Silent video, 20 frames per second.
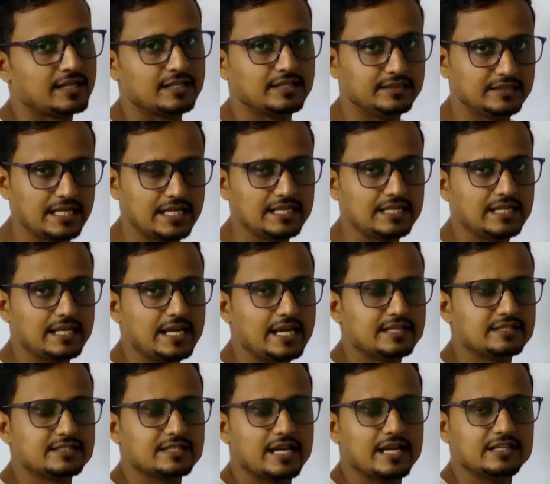then
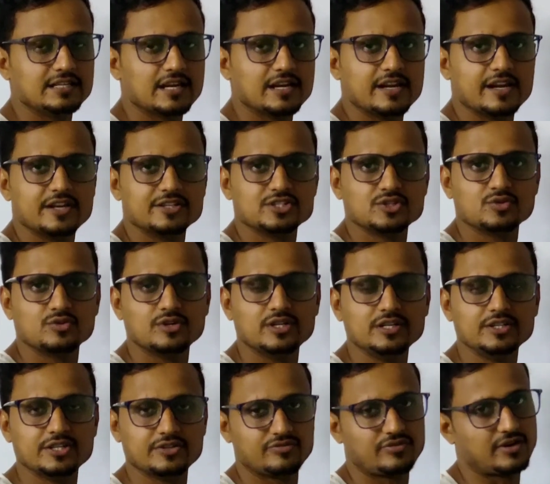its internal energy
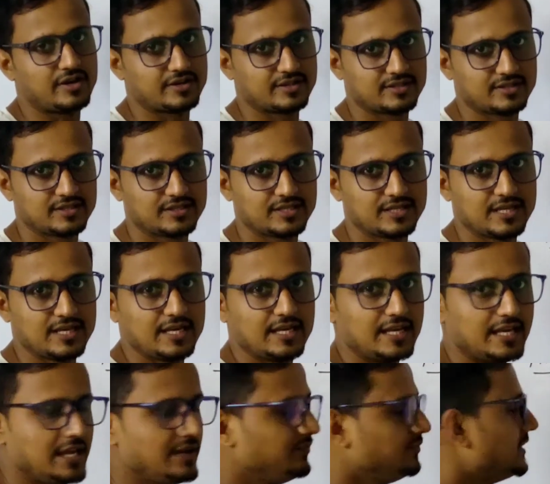will differ.
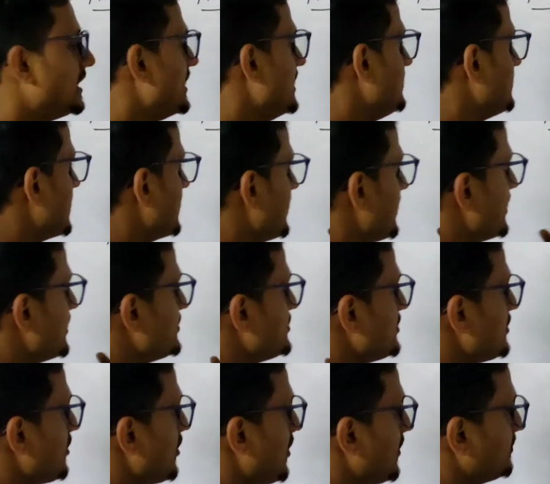If the internal
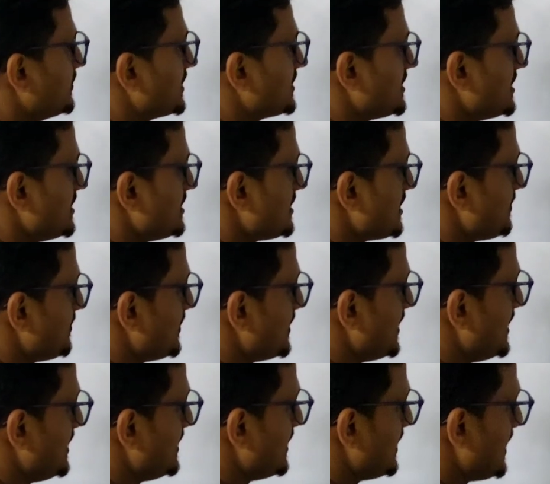energy of the
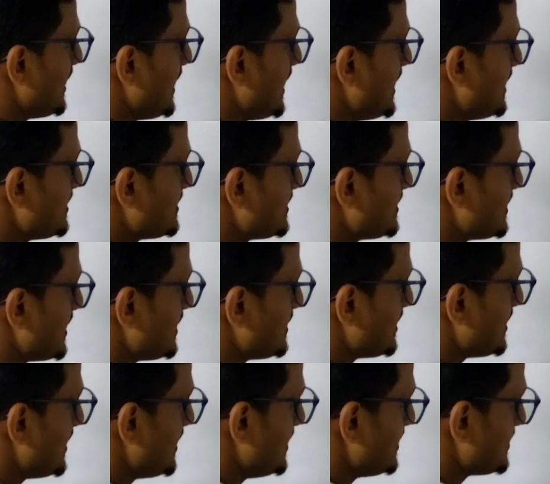system in A
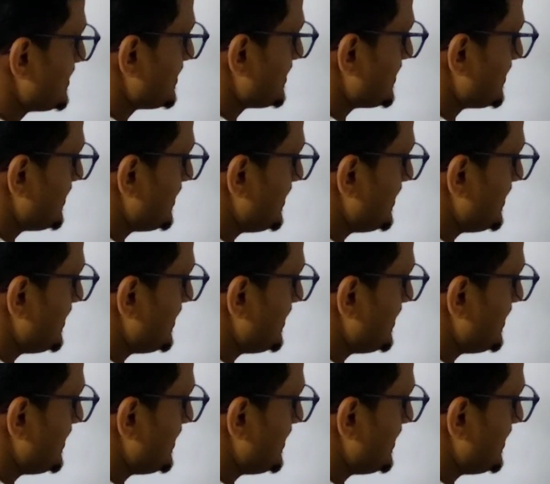state is